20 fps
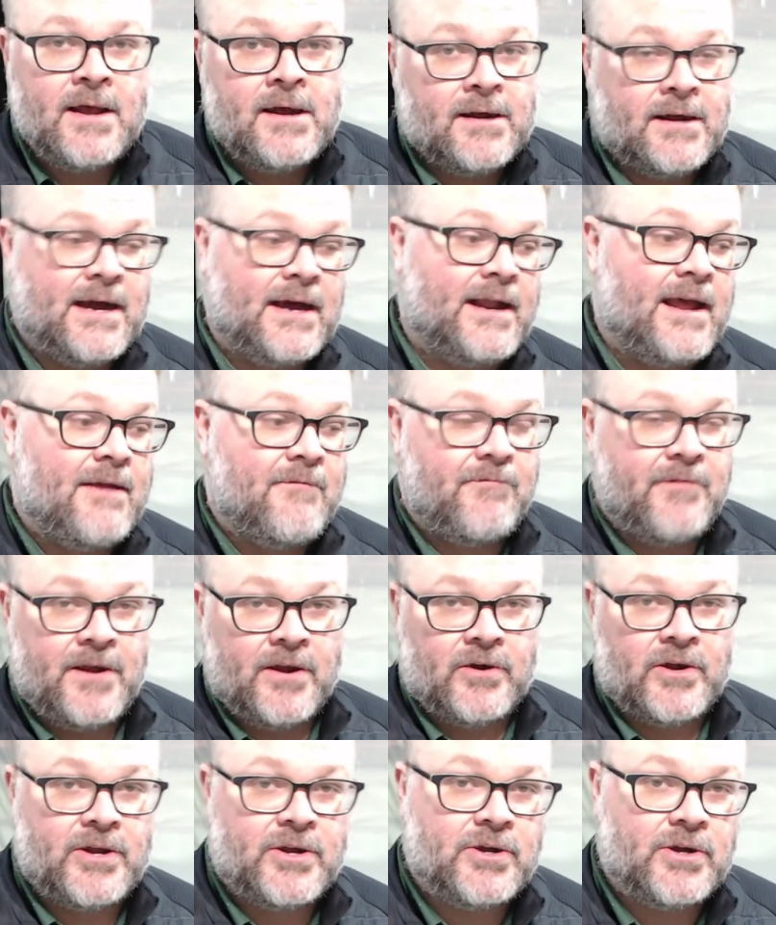Got a
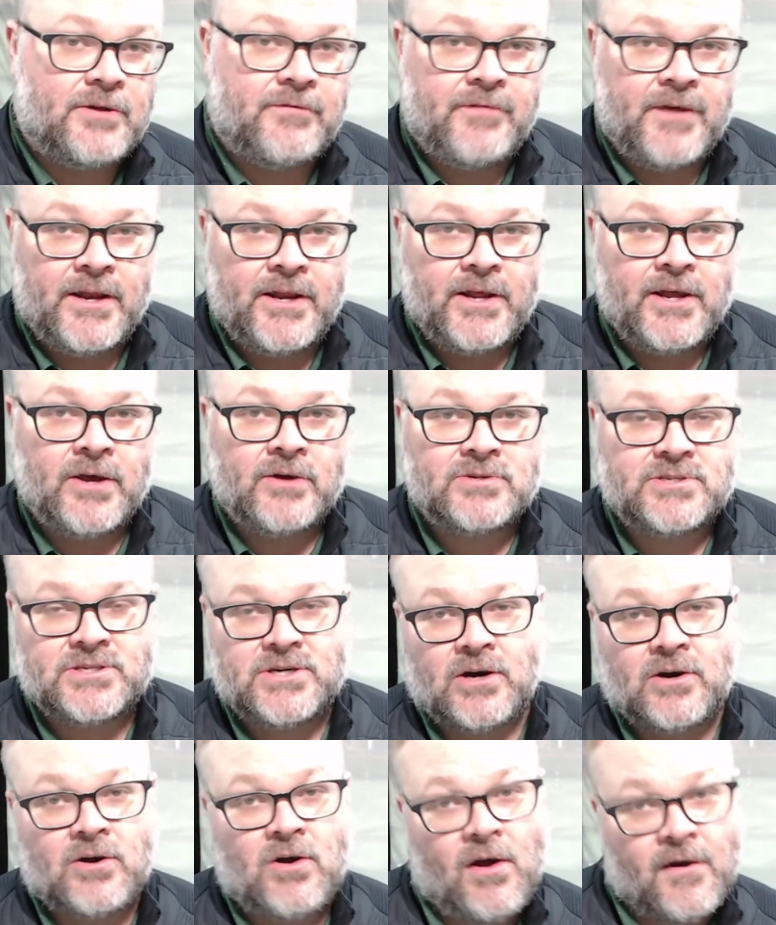very good video
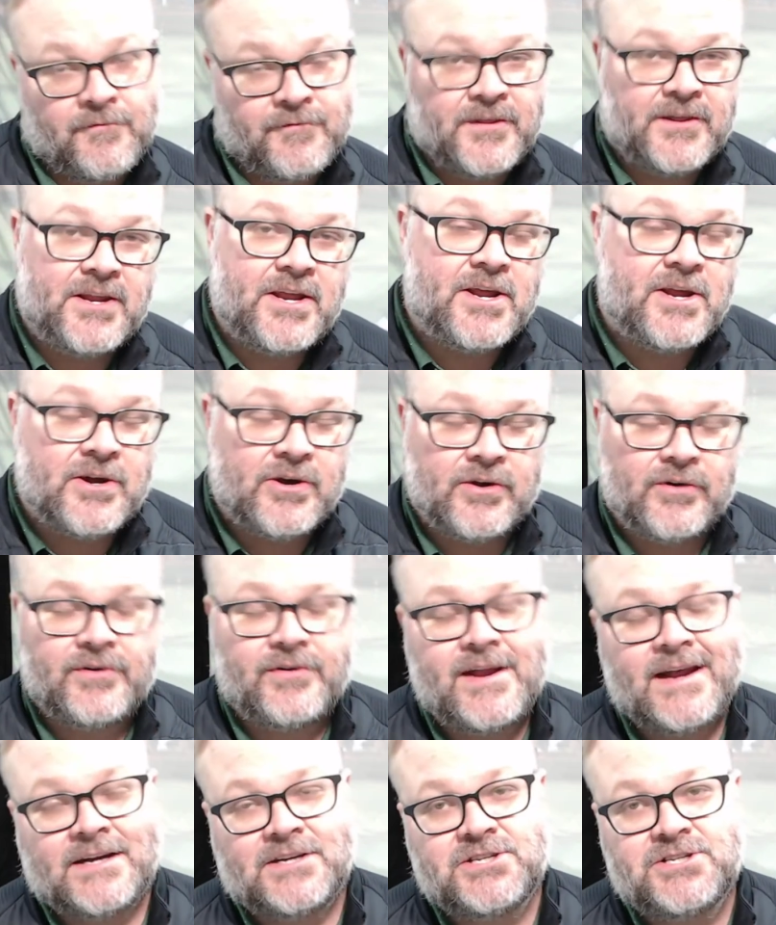starting off the year
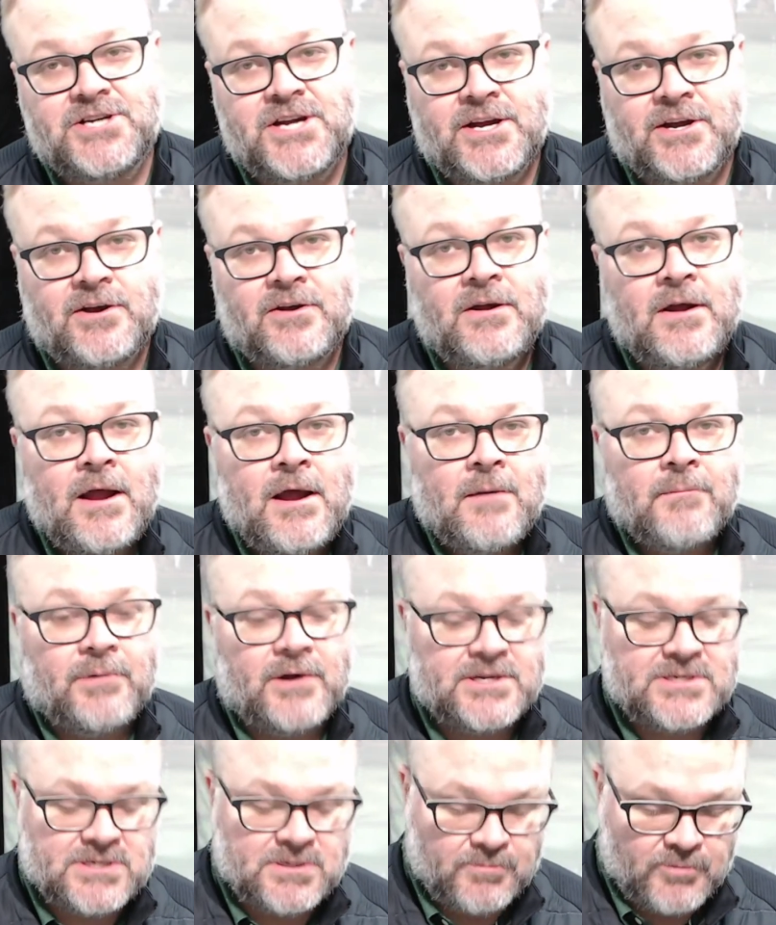next year,
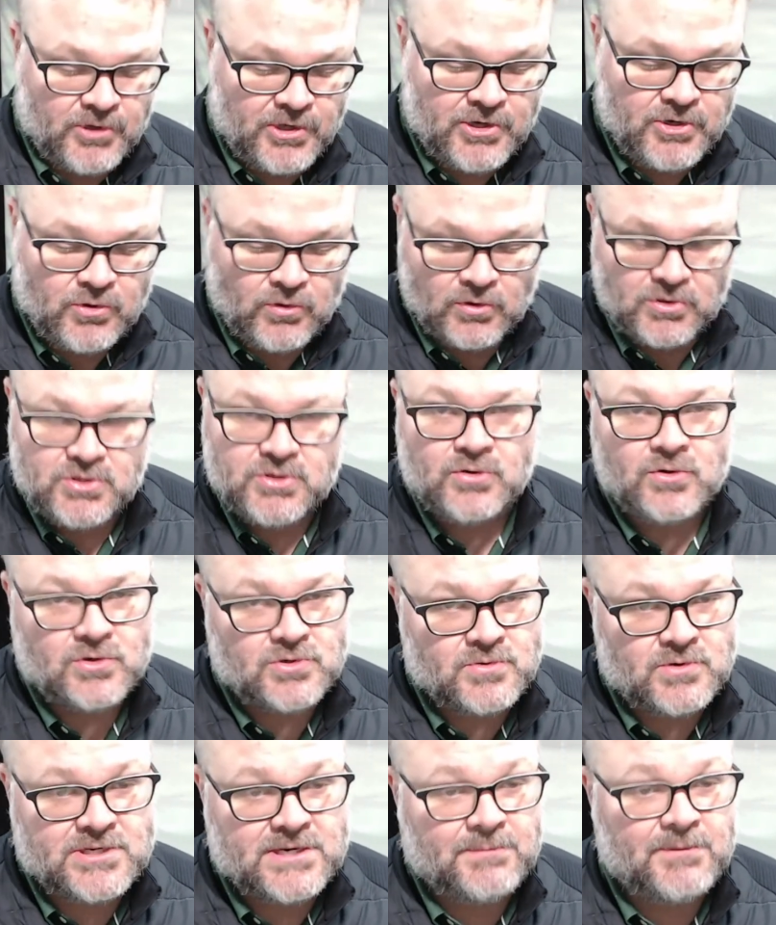plus some really cool tools,
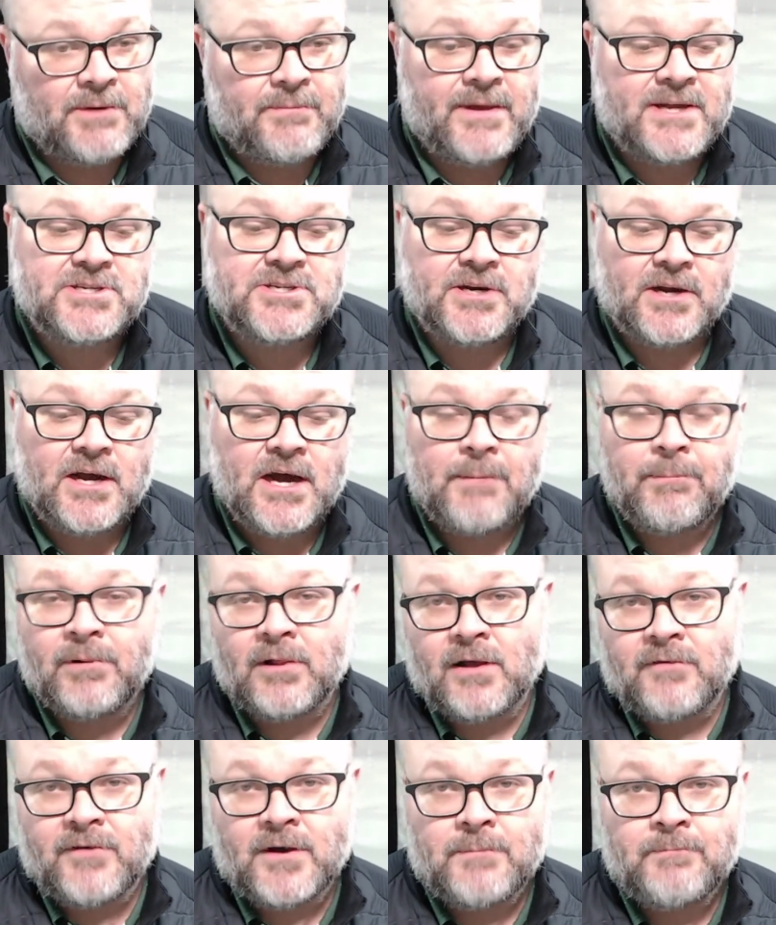which I'm going to mention a couple
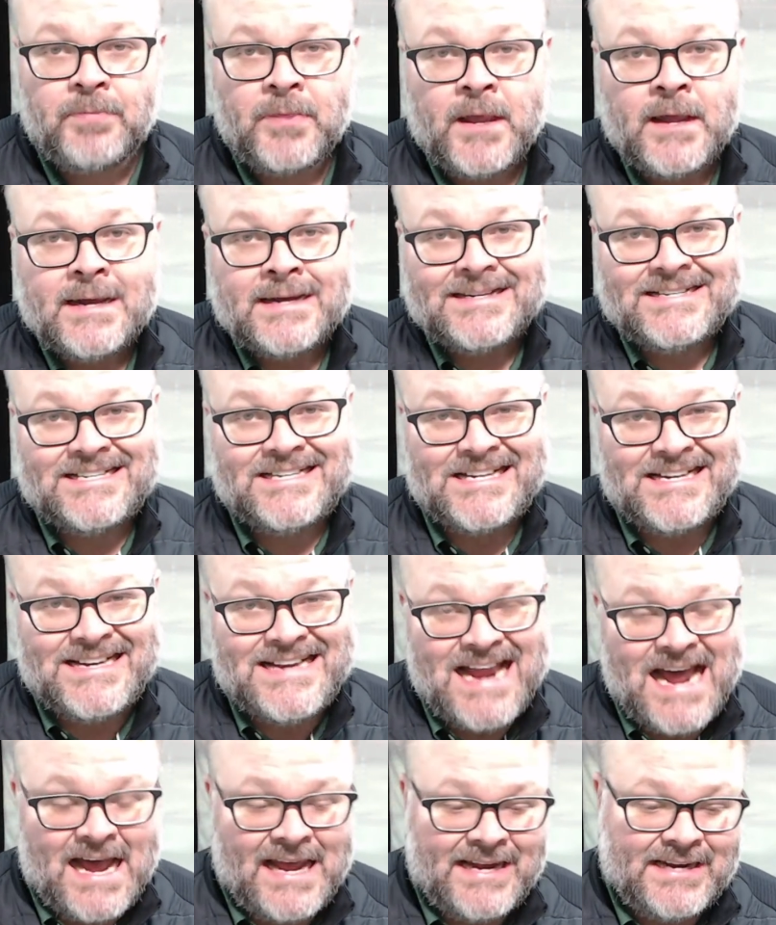of them
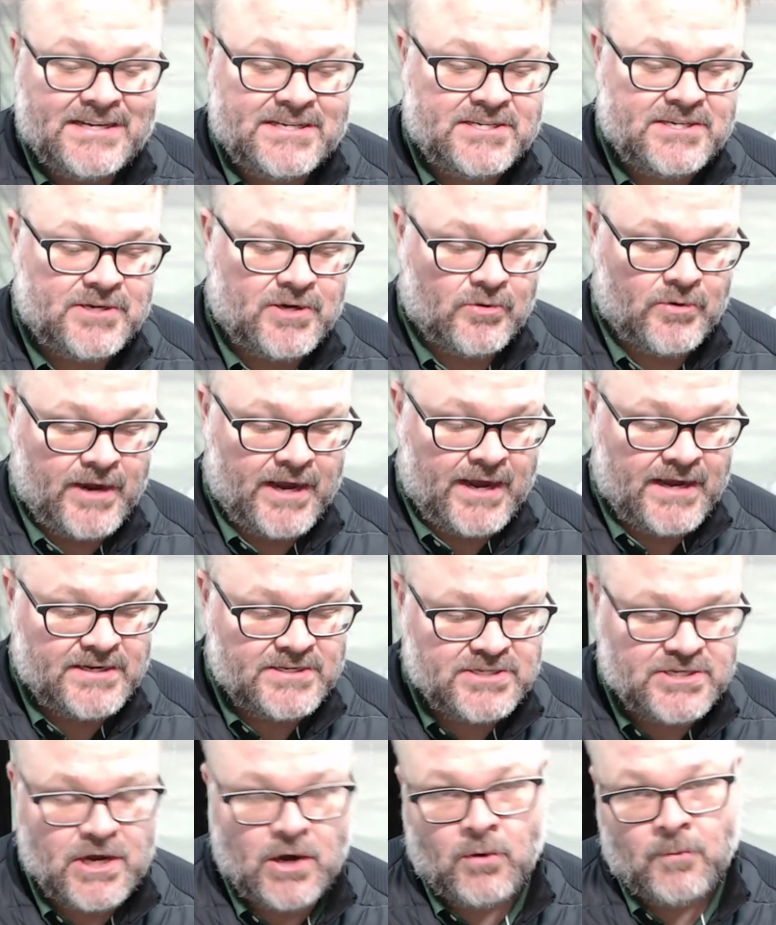tonight, okay?
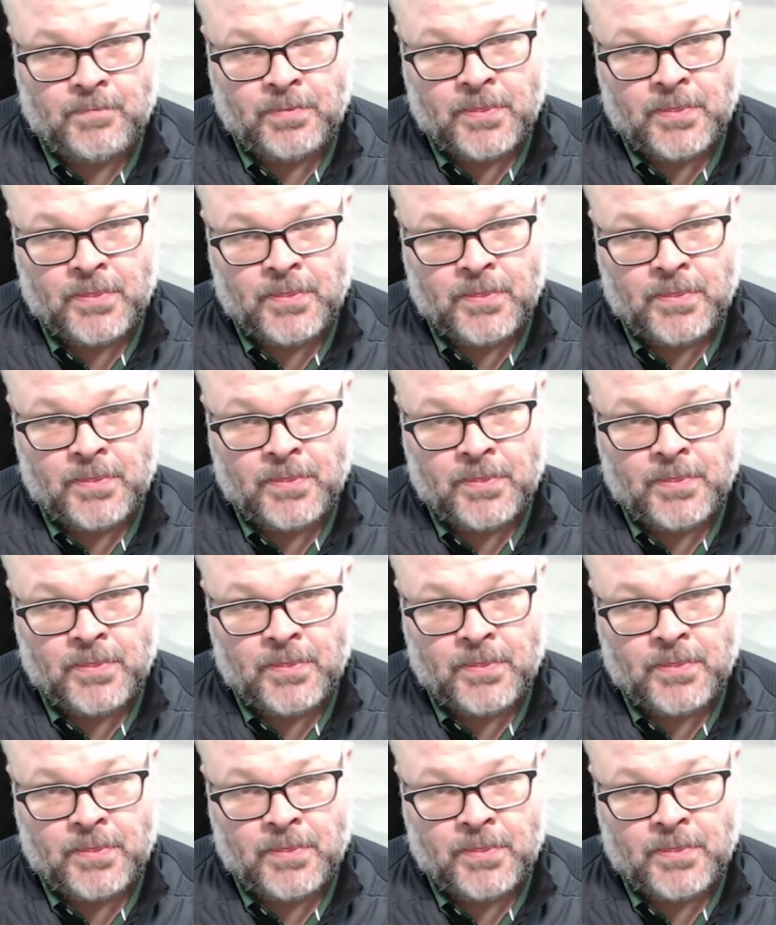So